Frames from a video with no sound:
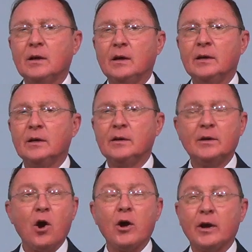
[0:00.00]
an
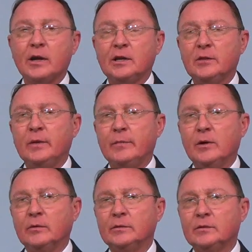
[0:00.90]
ark to be
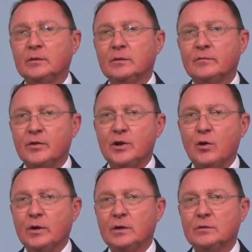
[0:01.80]
built for
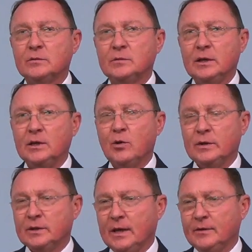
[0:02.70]
Noah, in
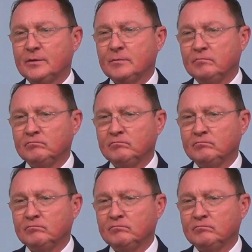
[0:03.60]
Noah's case?